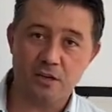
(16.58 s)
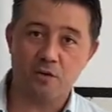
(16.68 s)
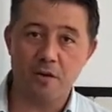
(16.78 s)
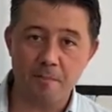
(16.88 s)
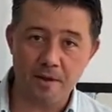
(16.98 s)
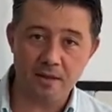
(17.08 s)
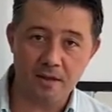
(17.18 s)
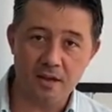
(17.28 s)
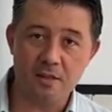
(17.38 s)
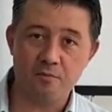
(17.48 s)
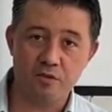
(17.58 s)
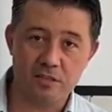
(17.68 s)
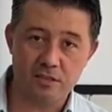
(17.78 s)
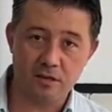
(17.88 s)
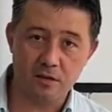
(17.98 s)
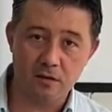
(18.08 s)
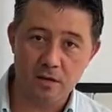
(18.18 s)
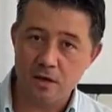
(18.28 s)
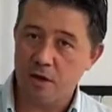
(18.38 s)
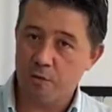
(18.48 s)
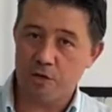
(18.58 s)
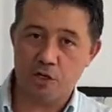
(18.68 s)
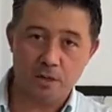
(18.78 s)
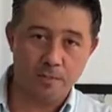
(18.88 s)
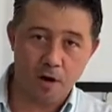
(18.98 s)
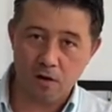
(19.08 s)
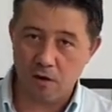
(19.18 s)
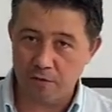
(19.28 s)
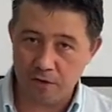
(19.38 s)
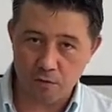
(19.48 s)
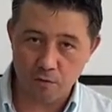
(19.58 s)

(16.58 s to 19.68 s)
equipment in Brazil. We ship all over the